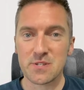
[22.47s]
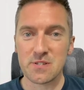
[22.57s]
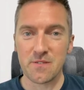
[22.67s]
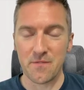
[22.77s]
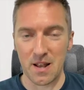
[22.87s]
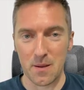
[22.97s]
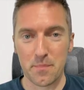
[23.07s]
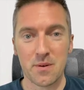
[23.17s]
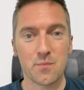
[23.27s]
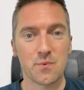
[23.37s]
develop
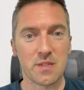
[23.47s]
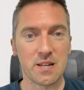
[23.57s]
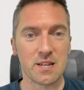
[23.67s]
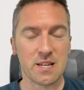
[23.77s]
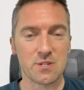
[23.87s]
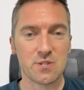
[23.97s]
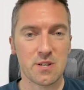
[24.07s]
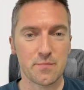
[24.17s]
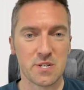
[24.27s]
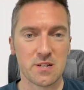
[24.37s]
within each
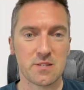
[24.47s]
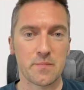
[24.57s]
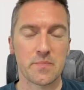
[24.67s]
subject.